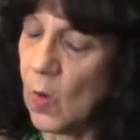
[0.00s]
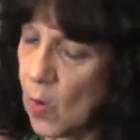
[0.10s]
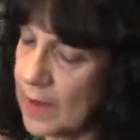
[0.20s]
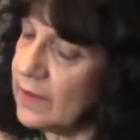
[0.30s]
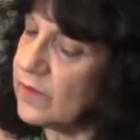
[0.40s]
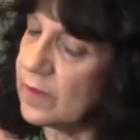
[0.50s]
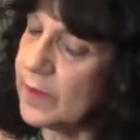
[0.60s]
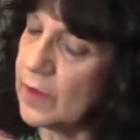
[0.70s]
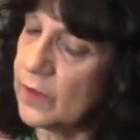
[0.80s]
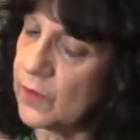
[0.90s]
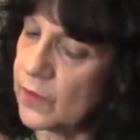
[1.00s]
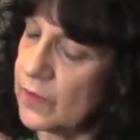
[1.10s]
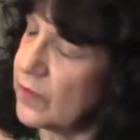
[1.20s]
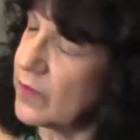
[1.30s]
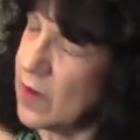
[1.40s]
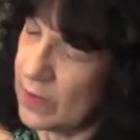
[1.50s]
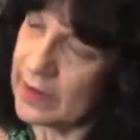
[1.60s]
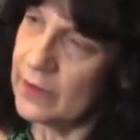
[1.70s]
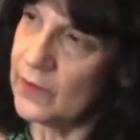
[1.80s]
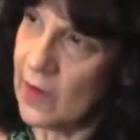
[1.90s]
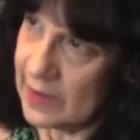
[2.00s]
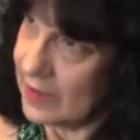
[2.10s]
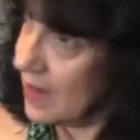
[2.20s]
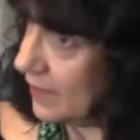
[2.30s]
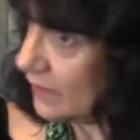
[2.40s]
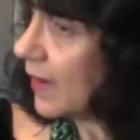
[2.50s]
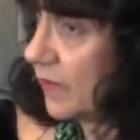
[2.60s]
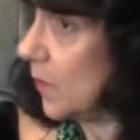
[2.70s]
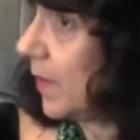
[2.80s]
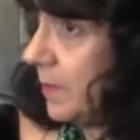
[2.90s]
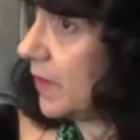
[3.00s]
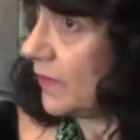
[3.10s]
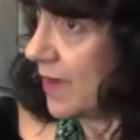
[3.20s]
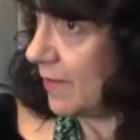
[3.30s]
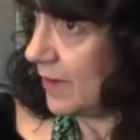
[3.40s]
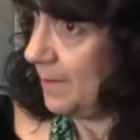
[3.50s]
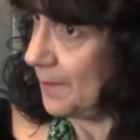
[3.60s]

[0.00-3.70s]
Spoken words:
One is to build the first no-kill dog and cat sanctuary in Bucks County.